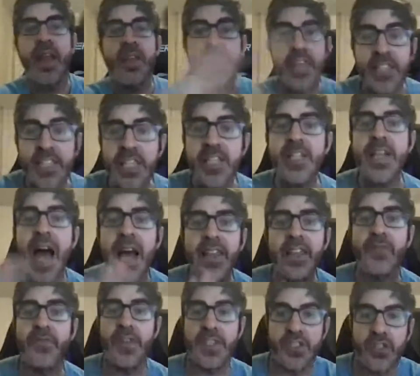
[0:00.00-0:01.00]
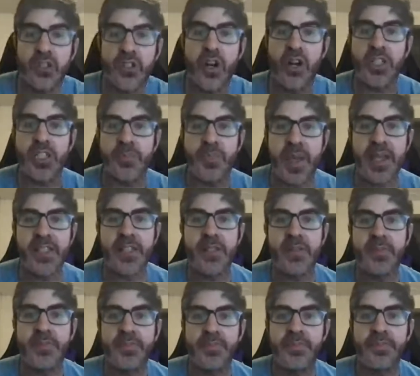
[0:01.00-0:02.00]
This is not the physical card
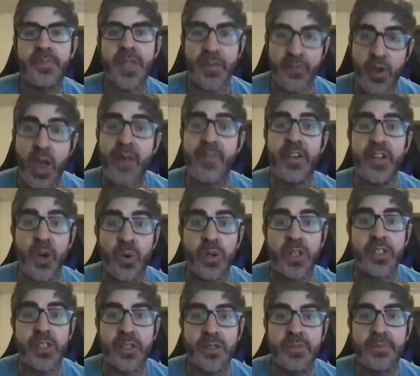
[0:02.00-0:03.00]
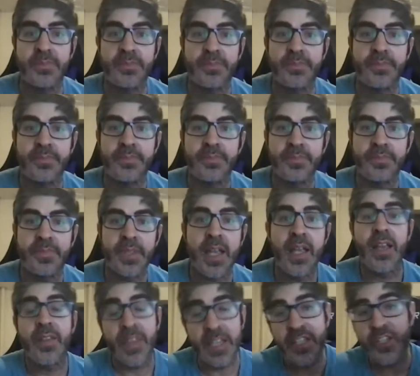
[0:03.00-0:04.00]
space, if you haven't noticed.
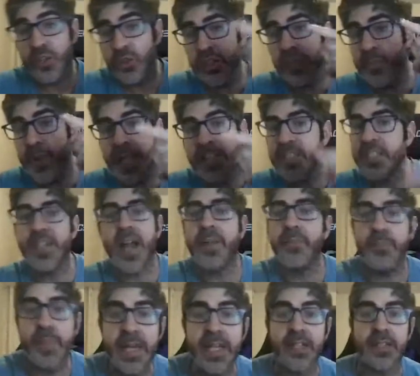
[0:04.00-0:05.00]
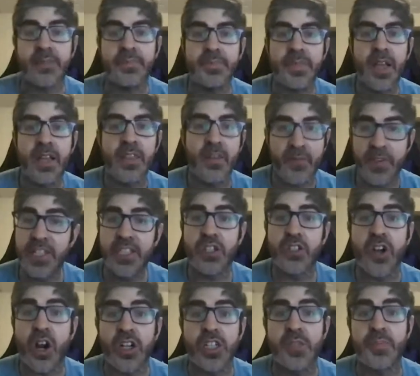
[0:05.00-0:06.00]
This user base does not mirror the physical
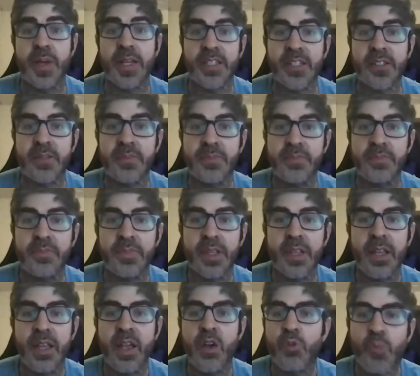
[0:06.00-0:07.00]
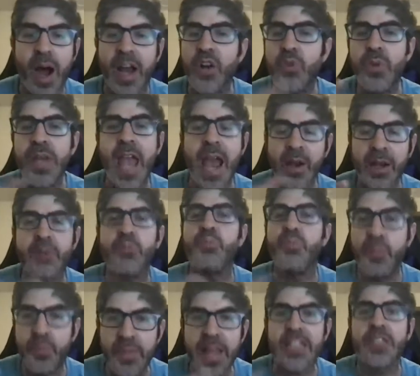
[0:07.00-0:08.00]
card space. Why do we
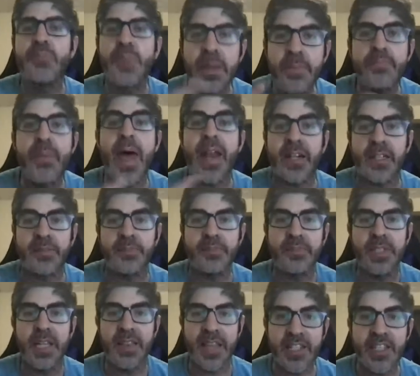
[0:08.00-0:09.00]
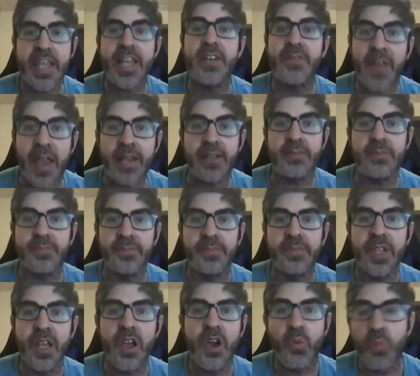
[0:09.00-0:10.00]
let's be better. Let's innovate.
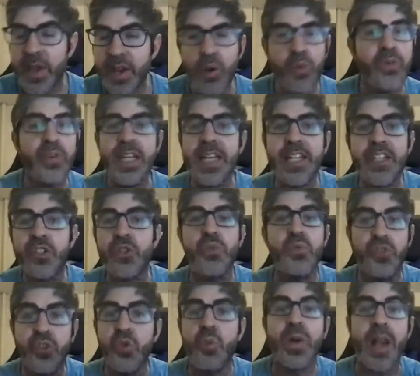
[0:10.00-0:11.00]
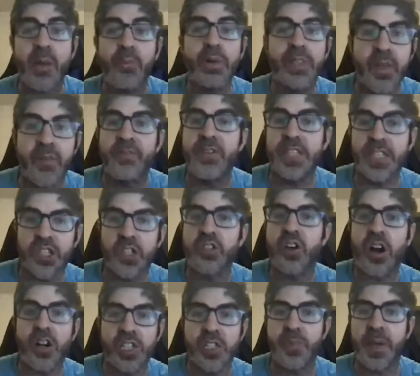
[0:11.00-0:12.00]
We don't need to do what the physical
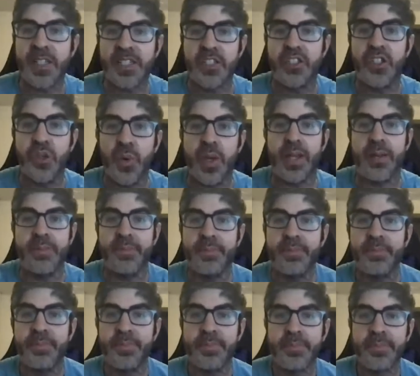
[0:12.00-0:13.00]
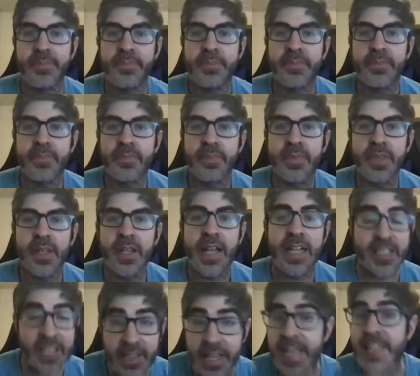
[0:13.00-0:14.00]
card space is doing.
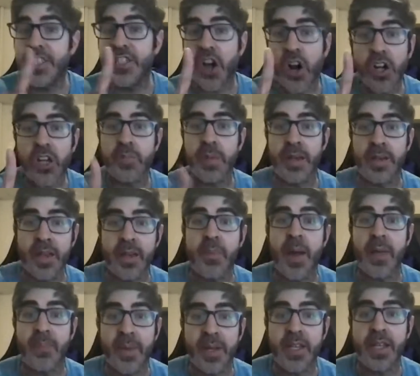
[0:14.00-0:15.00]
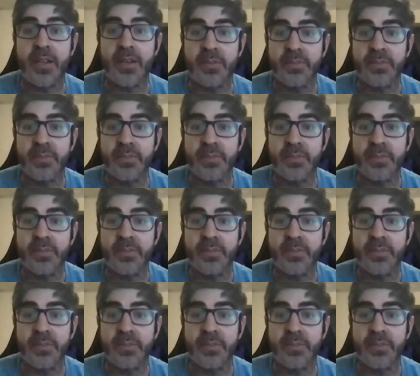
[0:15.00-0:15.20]
That's a lazy argument, in my opinion.